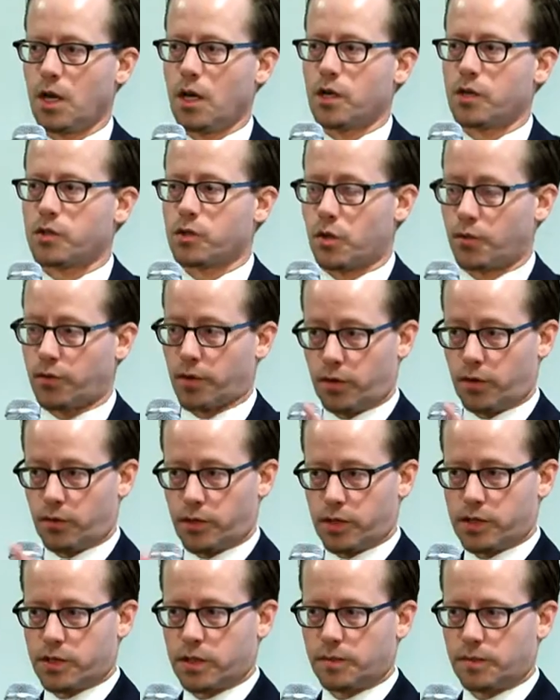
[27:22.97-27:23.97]
So if I
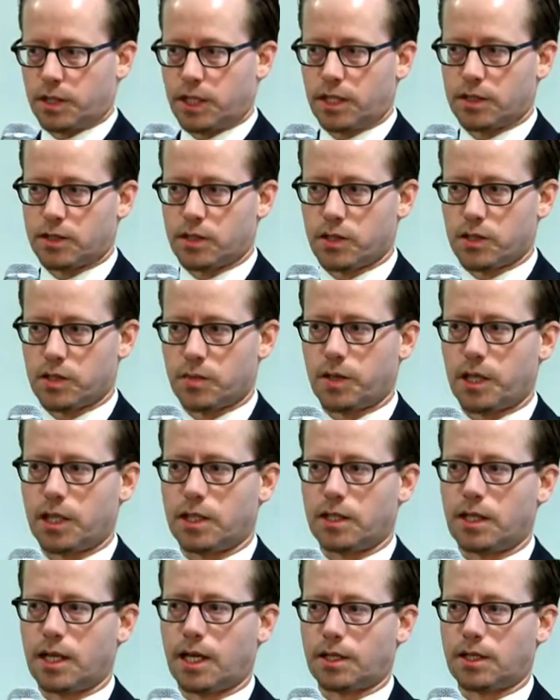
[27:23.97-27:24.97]
reasonably
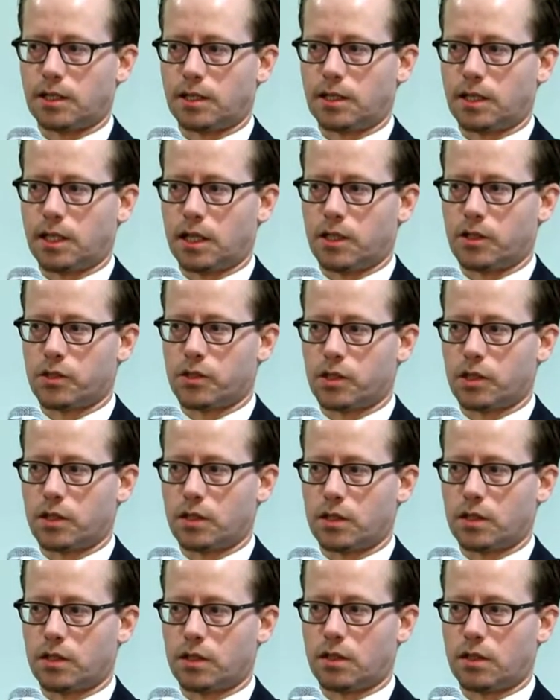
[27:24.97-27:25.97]
anticipated that
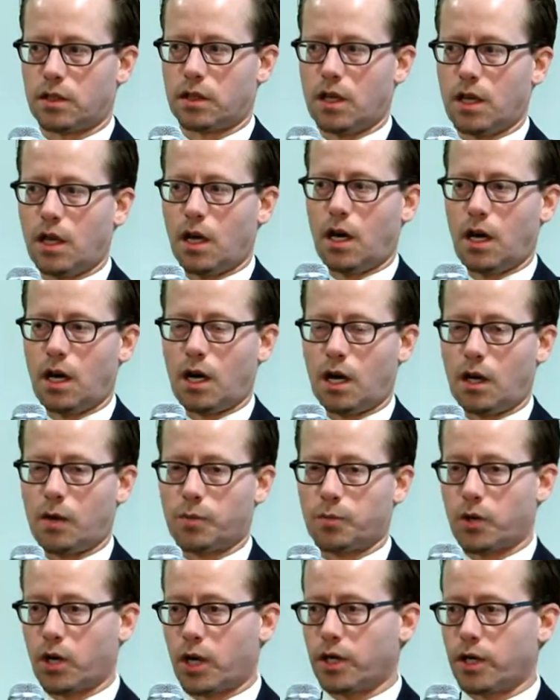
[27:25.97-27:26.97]
litigation
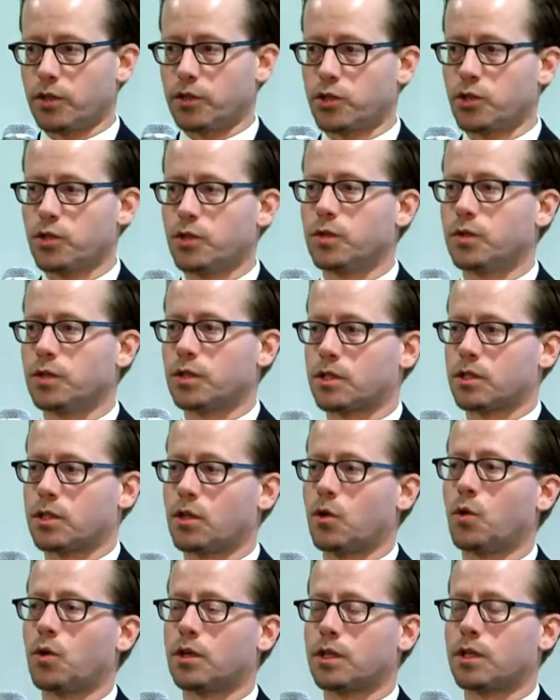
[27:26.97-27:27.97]
prior to
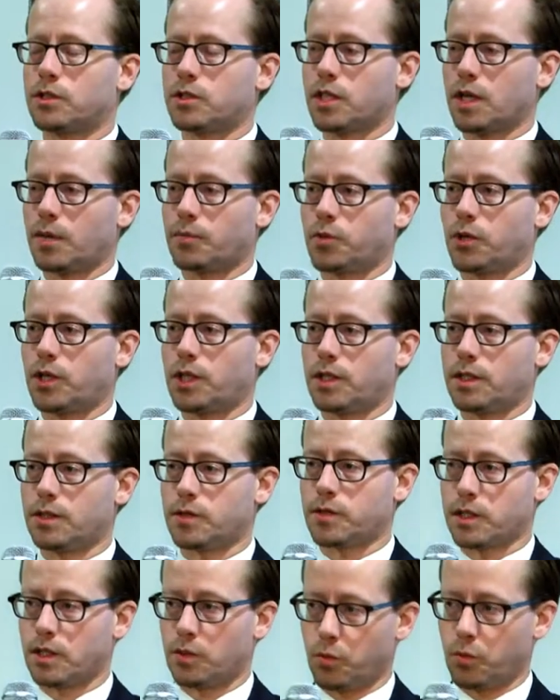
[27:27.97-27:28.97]
or
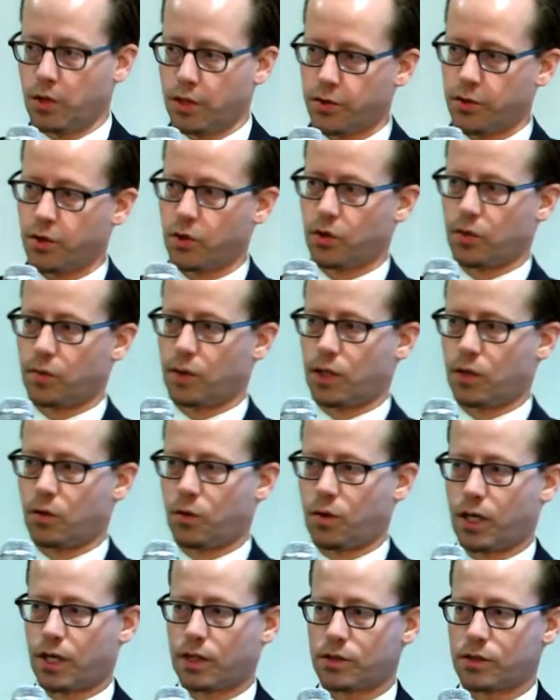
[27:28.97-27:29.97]
contemporaneously with your
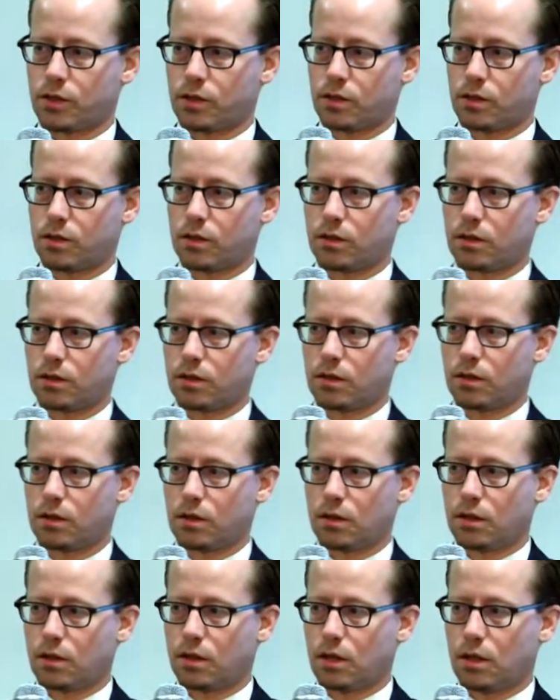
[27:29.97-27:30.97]
request,
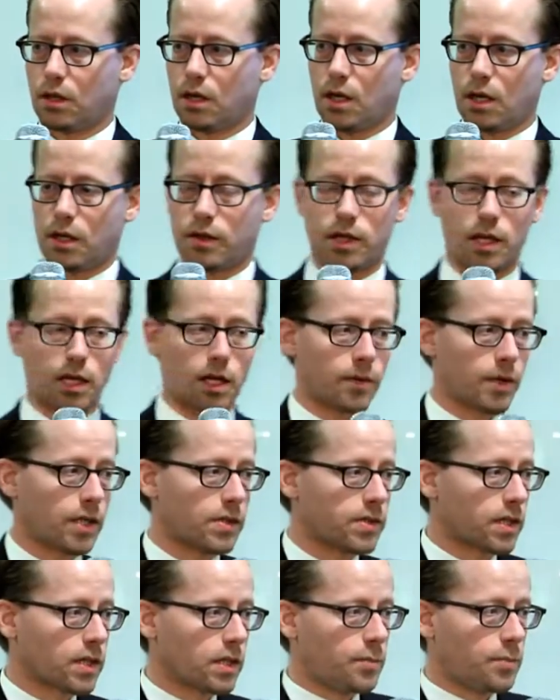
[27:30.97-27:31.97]
then I
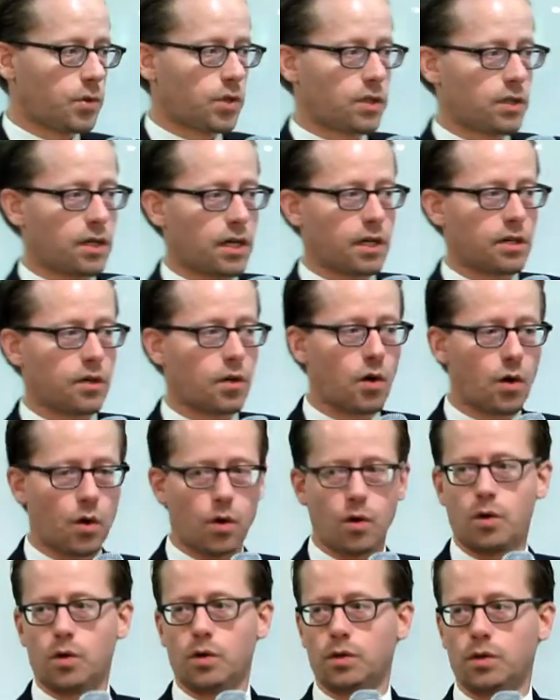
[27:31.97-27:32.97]
basically put it on
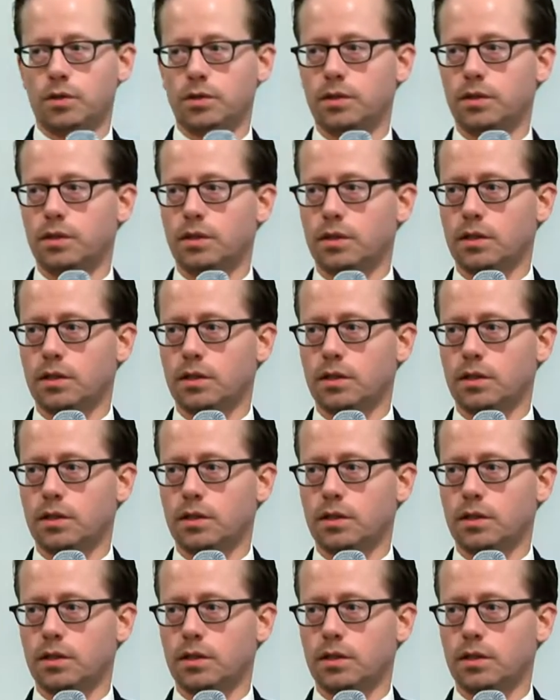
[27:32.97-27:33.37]
hold,